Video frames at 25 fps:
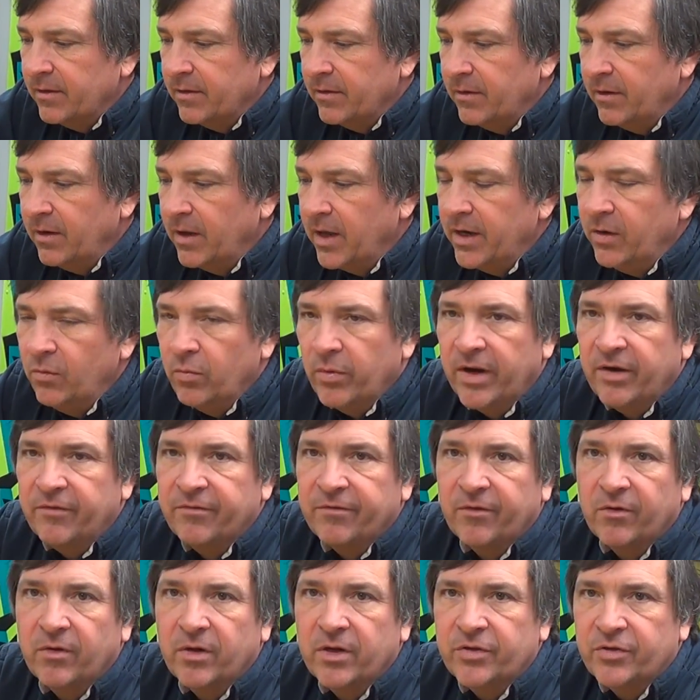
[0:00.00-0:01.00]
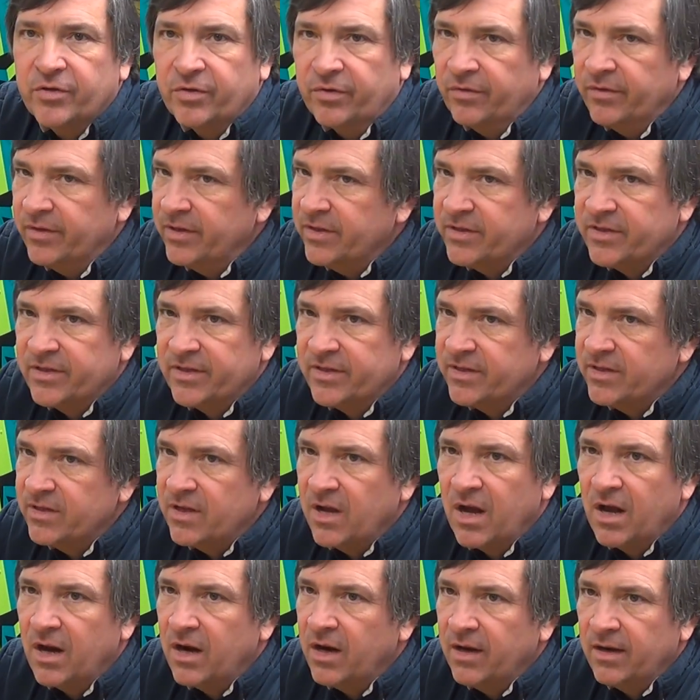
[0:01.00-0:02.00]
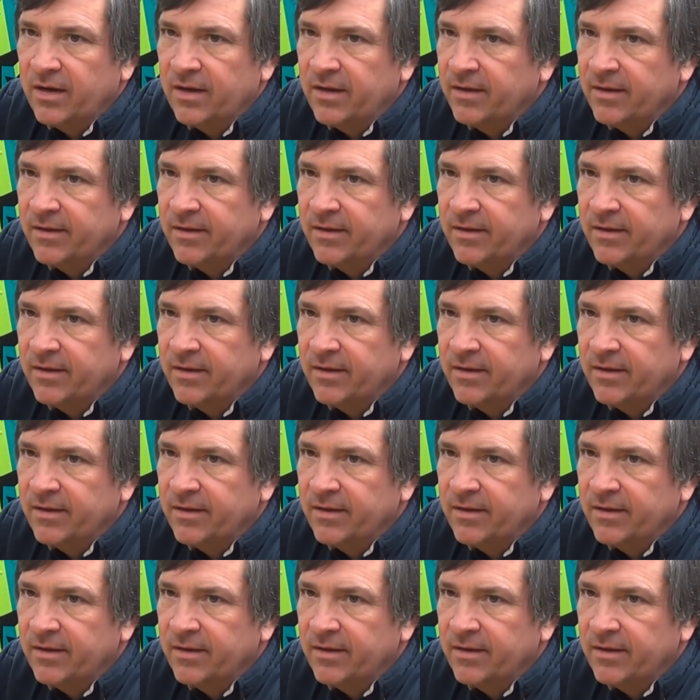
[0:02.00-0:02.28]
lightweight furniture. This is not.